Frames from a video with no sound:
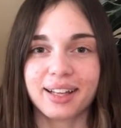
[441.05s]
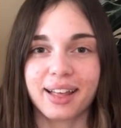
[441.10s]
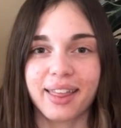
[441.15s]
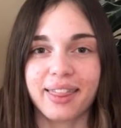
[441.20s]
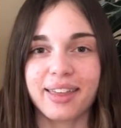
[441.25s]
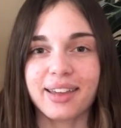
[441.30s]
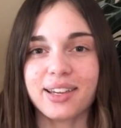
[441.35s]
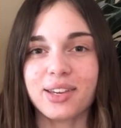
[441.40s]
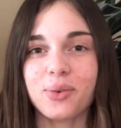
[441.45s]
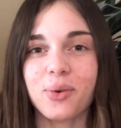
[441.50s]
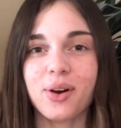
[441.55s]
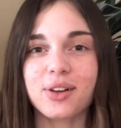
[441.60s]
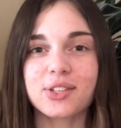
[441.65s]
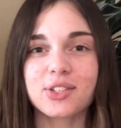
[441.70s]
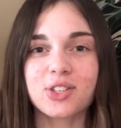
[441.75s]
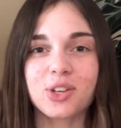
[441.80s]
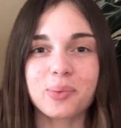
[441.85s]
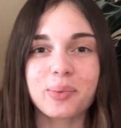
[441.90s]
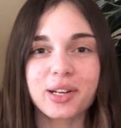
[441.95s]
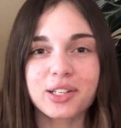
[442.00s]
Thank you all
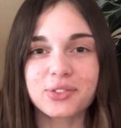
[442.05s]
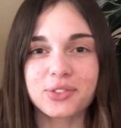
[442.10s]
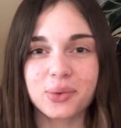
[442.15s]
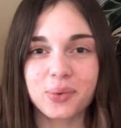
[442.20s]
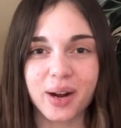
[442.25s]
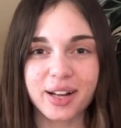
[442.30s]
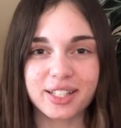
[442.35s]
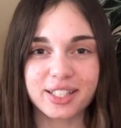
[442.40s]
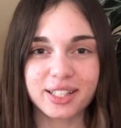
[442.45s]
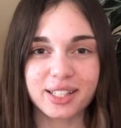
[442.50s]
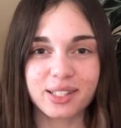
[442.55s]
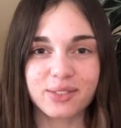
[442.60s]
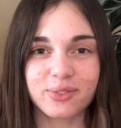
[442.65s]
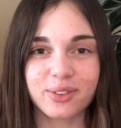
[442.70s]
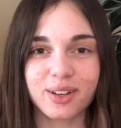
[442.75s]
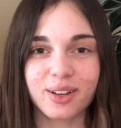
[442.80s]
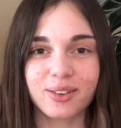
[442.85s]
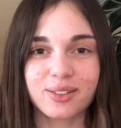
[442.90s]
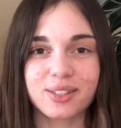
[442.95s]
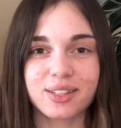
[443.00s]
so much for watching this
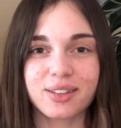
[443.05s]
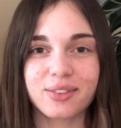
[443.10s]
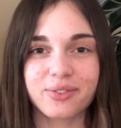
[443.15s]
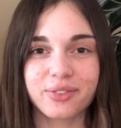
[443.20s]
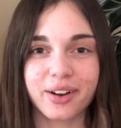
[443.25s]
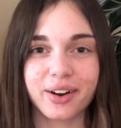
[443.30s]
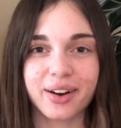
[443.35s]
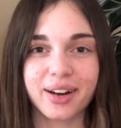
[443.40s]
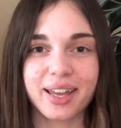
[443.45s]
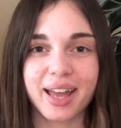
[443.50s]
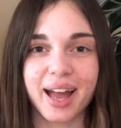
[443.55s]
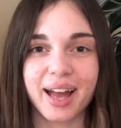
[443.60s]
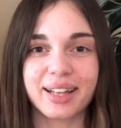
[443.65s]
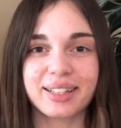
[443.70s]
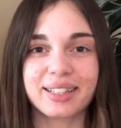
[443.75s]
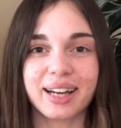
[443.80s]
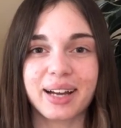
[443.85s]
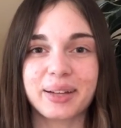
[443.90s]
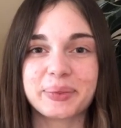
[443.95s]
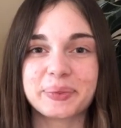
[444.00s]
video to the very
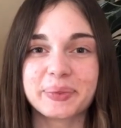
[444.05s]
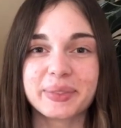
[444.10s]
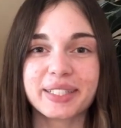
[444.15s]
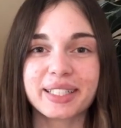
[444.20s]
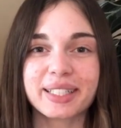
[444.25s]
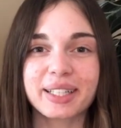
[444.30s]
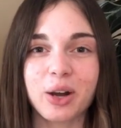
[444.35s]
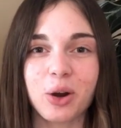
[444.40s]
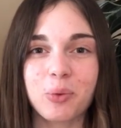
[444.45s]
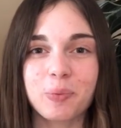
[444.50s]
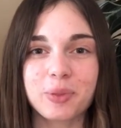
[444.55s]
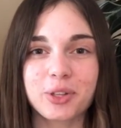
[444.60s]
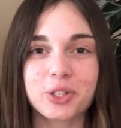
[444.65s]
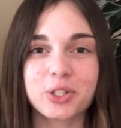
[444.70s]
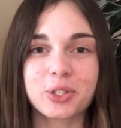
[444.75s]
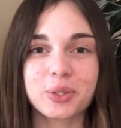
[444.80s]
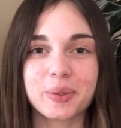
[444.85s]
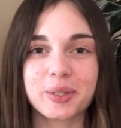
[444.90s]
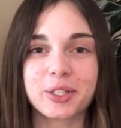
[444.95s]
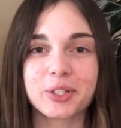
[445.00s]
end. I really hope that
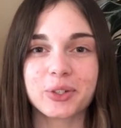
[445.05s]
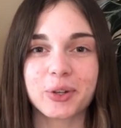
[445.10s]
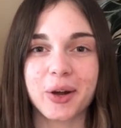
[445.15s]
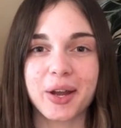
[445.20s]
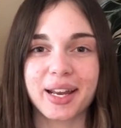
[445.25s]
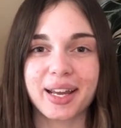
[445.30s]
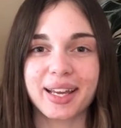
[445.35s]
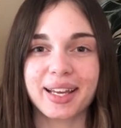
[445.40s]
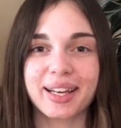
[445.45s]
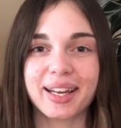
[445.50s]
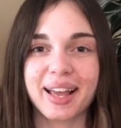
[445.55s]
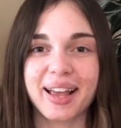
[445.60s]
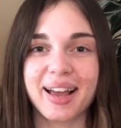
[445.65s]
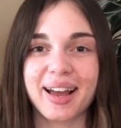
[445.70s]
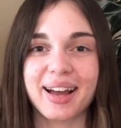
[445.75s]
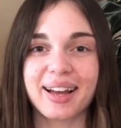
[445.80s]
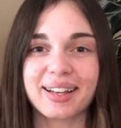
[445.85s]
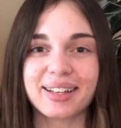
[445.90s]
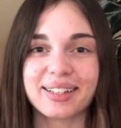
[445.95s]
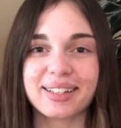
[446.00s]
you enjoyed it,
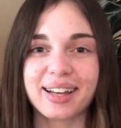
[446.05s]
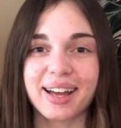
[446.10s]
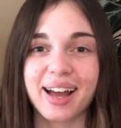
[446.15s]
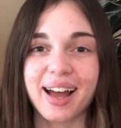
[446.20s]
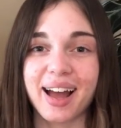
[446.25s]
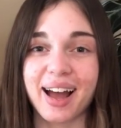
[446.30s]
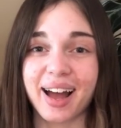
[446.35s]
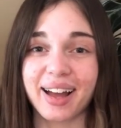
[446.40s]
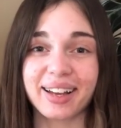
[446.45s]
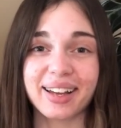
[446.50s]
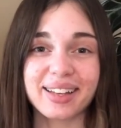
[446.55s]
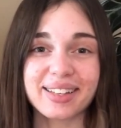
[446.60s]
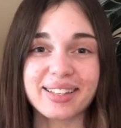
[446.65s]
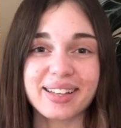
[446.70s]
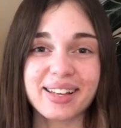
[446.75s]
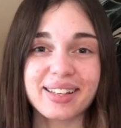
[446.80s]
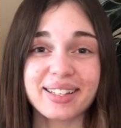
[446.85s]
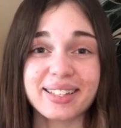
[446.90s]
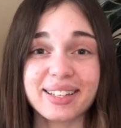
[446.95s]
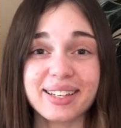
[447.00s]
and I guess
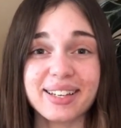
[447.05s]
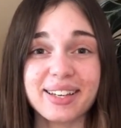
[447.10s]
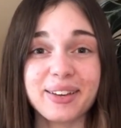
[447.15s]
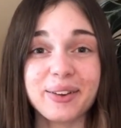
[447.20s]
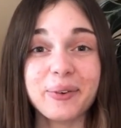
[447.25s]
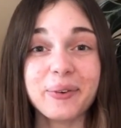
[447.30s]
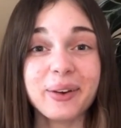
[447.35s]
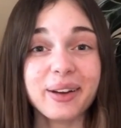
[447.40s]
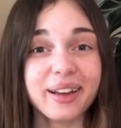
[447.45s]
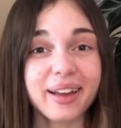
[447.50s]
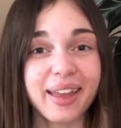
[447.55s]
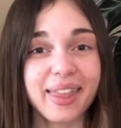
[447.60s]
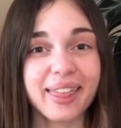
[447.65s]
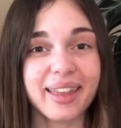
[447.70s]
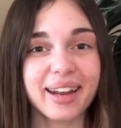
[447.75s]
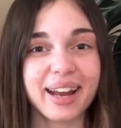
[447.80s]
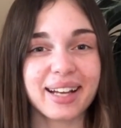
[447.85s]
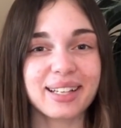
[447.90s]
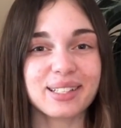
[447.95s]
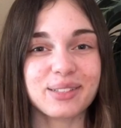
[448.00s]
I'll see you in the
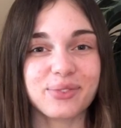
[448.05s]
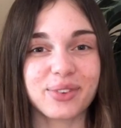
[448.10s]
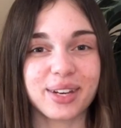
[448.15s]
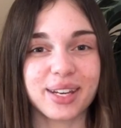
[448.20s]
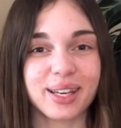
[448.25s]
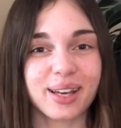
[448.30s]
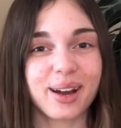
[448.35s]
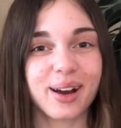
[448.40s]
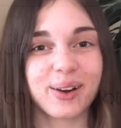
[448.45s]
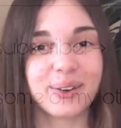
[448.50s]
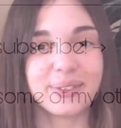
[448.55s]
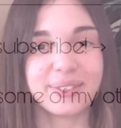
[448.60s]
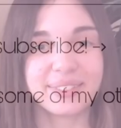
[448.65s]
next video.